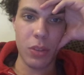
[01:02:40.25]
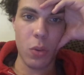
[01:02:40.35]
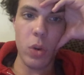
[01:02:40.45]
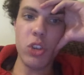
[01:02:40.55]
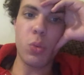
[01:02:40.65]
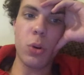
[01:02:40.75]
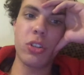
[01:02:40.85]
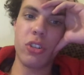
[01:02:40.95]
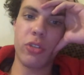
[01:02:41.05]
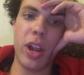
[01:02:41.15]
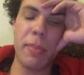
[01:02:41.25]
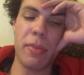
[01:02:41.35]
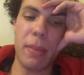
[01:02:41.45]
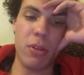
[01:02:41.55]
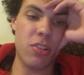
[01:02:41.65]
Which word describes
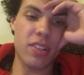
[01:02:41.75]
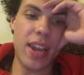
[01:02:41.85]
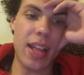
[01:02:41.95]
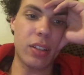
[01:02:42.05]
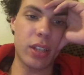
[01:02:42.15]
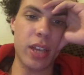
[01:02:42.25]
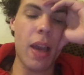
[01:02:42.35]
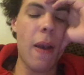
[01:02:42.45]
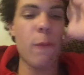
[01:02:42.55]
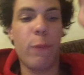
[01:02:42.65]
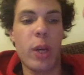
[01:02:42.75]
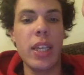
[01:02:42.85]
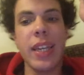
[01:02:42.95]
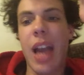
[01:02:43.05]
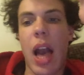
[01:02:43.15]
my personality?
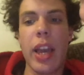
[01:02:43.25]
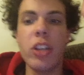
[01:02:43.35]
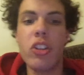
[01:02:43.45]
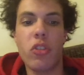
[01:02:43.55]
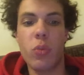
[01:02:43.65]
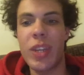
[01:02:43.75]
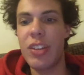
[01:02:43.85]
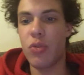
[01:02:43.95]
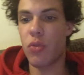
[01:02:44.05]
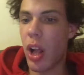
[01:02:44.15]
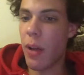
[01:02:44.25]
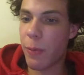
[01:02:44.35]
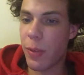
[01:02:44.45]
Funny, kind, sweet, rough.